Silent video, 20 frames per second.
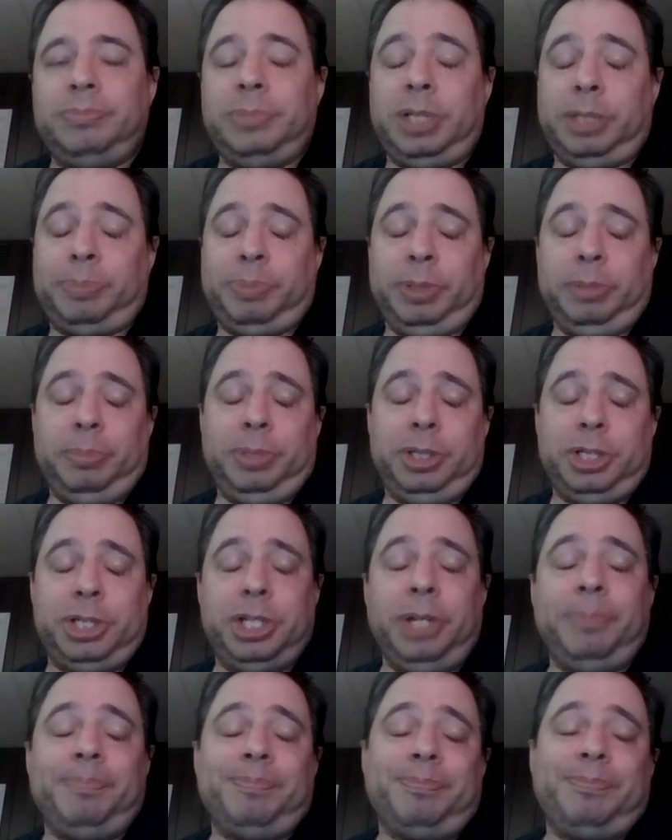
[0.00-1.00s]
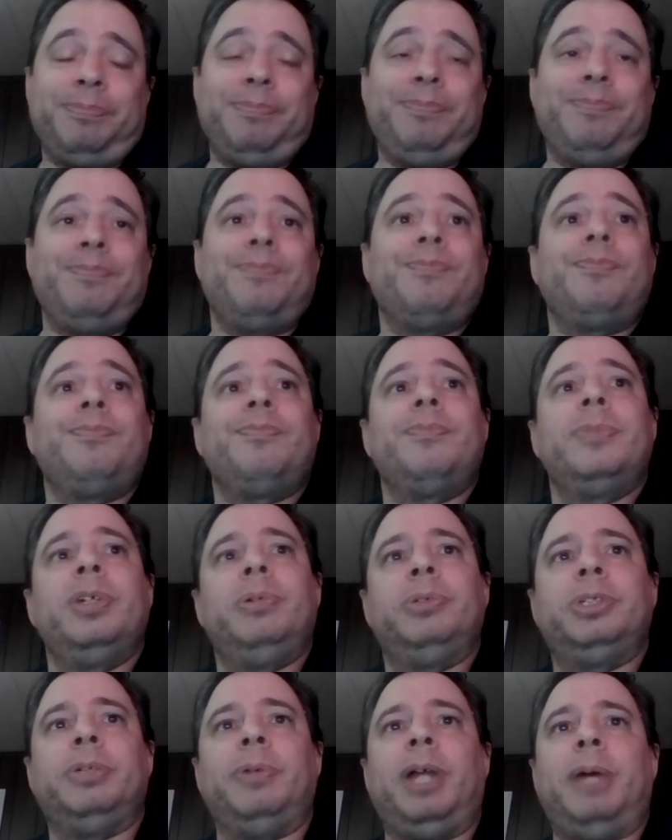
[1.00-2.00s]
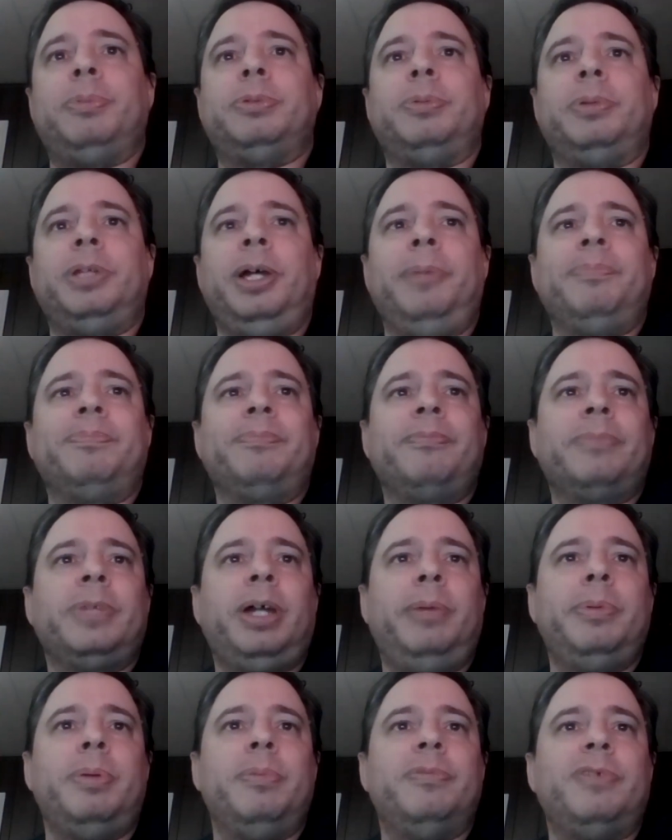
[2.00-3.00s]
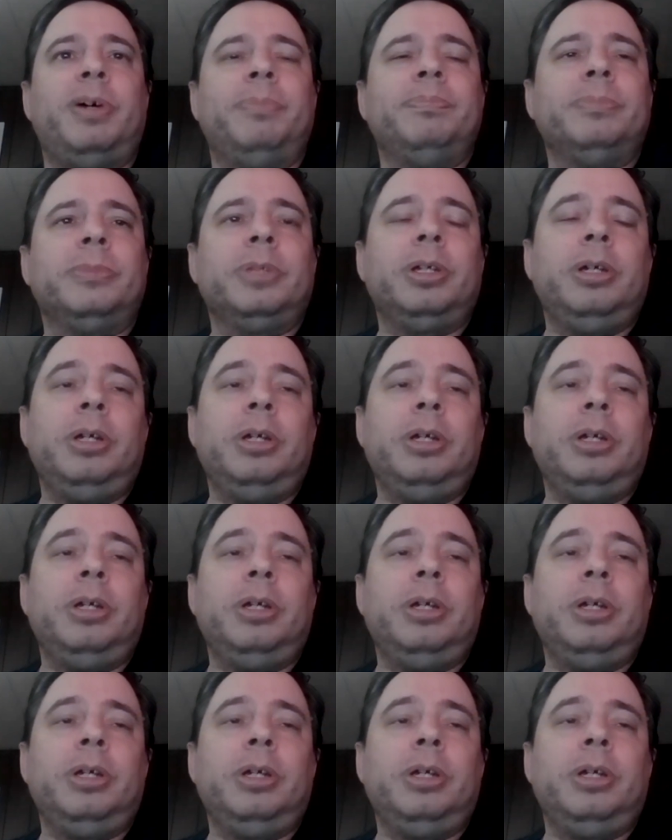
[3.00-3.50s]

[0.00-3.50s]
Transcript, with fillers: That's pretty much it. See what happens with that. Let me move on.